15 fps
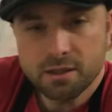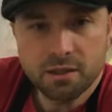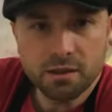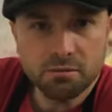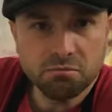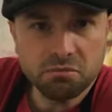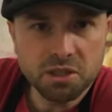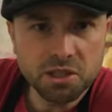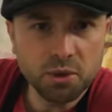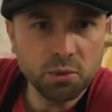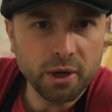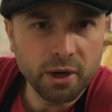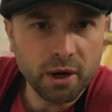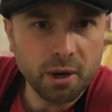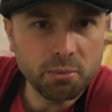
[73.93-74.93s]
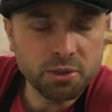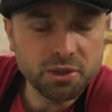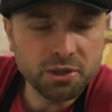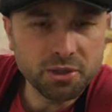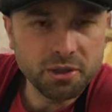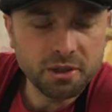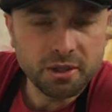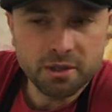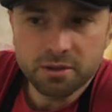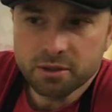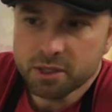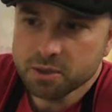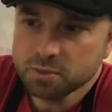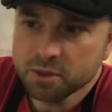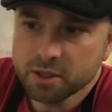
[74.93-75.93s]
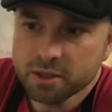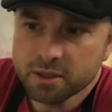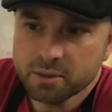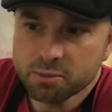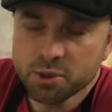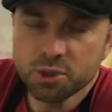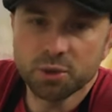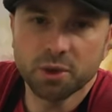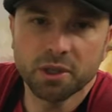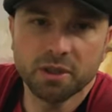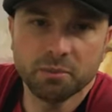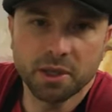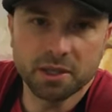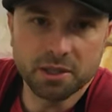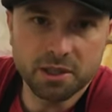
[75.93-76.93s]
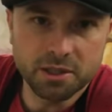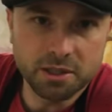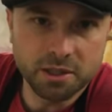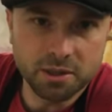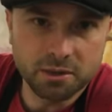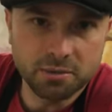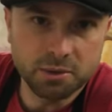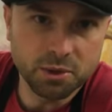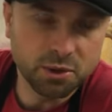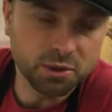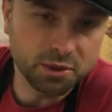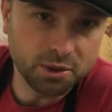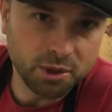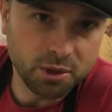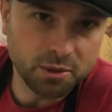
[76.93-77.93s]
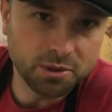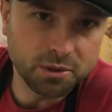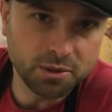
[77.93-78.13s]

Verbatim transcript: it's a it's a rare opportunity just because the majority of my teaching usually goes